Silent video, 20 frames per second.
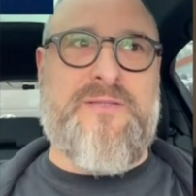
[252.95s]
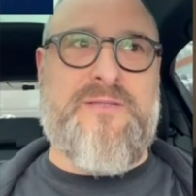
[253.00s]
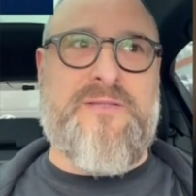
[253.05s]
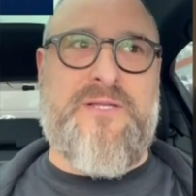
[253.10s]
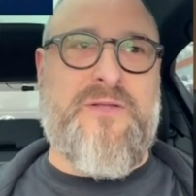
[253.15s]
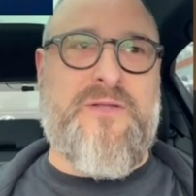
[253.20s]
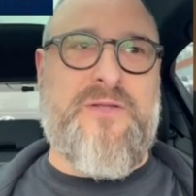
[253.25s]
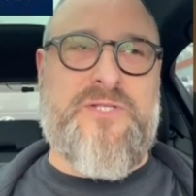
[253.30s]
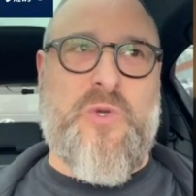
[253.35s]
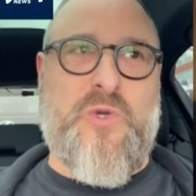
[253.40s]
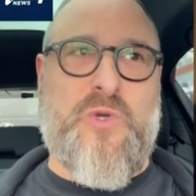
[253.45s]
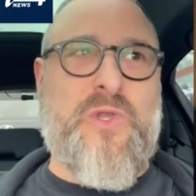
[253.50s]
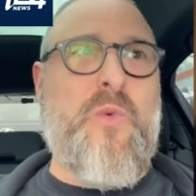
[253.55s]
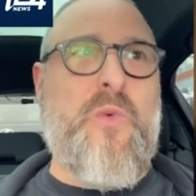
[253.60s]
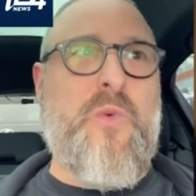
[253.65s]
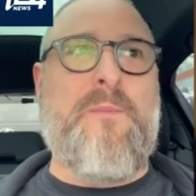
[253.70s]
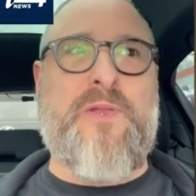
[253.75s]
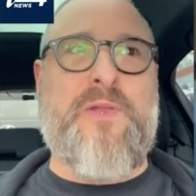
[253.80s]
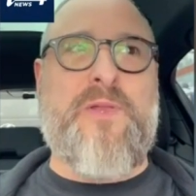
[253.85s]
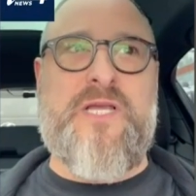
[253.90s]
there's only
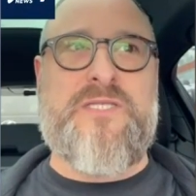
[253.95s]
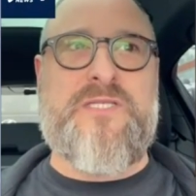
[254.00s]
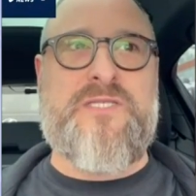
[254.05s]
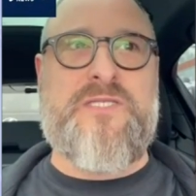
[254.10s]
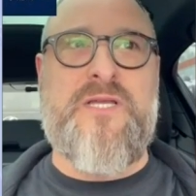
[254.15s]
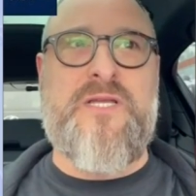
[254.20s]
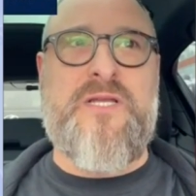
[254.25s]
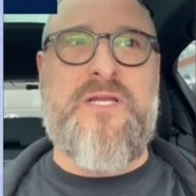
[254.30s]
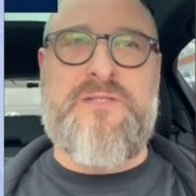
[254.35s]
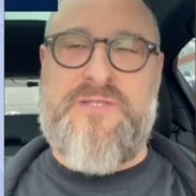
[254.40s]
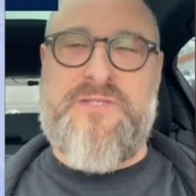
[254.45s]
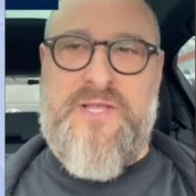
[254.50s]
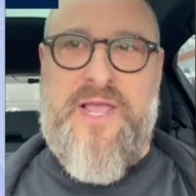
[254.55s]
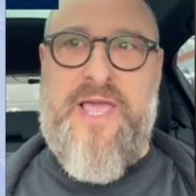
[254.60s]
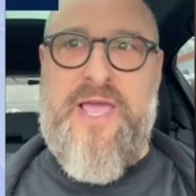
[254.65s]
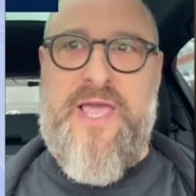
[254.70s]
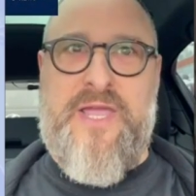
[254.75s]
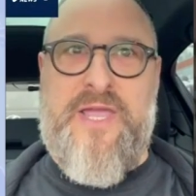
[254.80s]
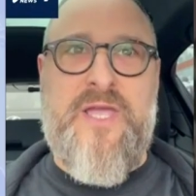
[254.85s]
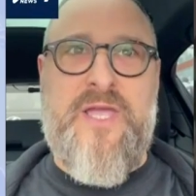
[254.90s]
one place
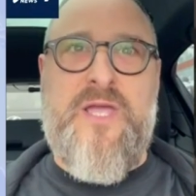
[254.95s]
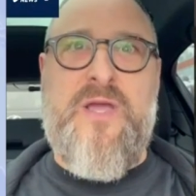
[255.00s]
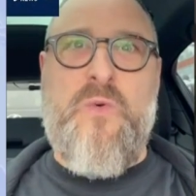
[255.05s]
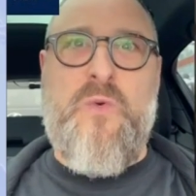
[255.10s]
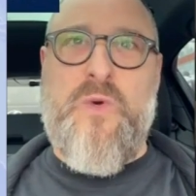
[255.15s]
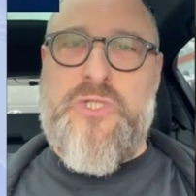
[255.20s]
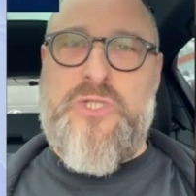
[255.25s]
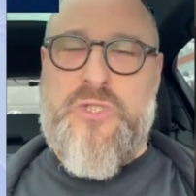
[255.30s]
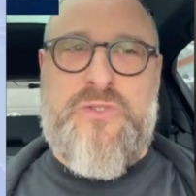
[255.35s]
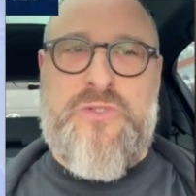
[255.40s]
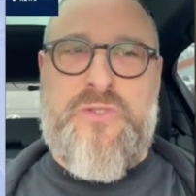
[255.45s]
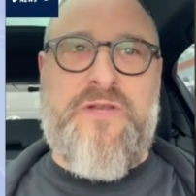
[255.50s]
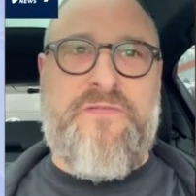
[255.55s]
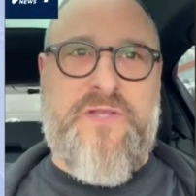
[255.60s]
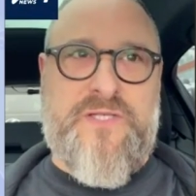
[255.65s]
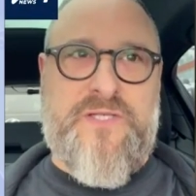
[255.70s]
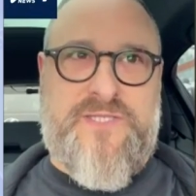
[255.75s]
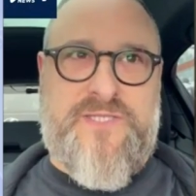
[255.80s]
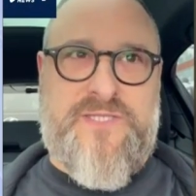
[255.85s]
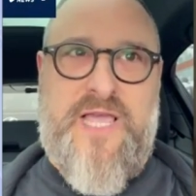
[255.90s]
today where Jews can
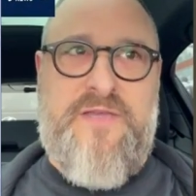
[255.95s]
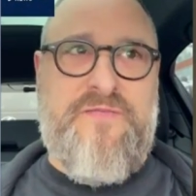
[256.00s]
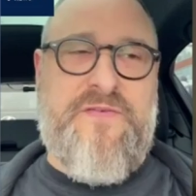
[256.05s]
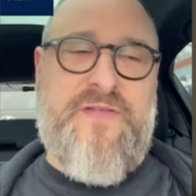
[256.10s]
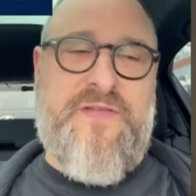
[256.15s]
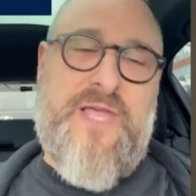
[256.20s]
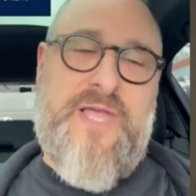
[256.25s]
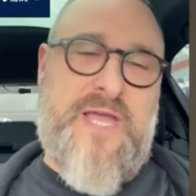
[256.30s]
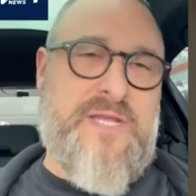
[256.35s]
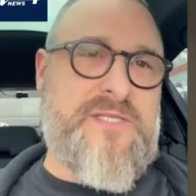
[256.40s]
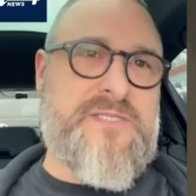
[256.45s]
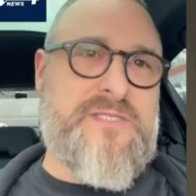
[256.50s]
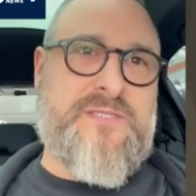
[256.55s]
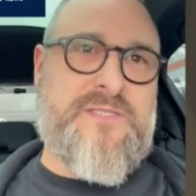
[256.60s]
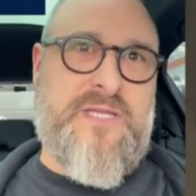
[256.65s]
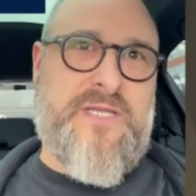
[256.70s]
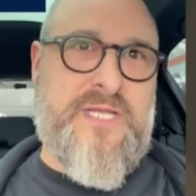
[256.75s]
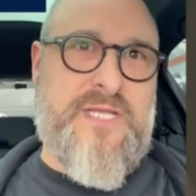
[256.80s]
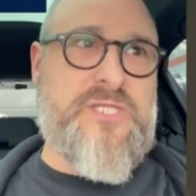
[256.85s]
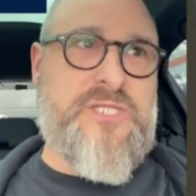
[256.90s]
feel safe, and that
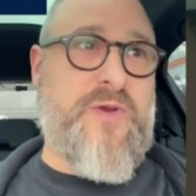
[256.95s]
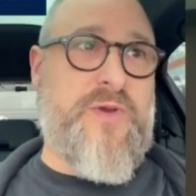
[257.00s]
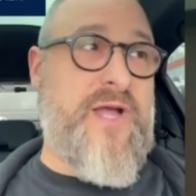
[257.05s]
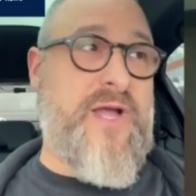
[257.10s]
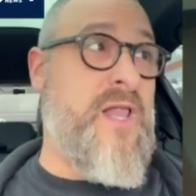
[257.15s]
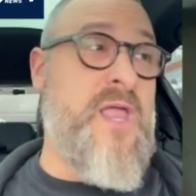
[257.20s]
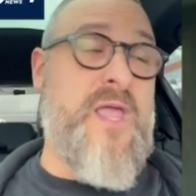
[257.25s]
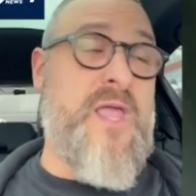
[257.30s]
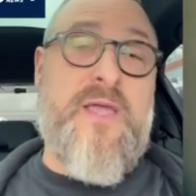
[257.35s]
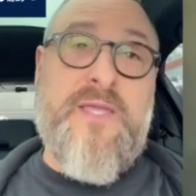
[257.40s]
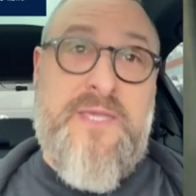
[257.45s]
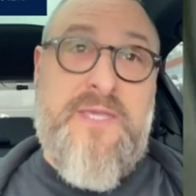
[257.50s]
is in Israel.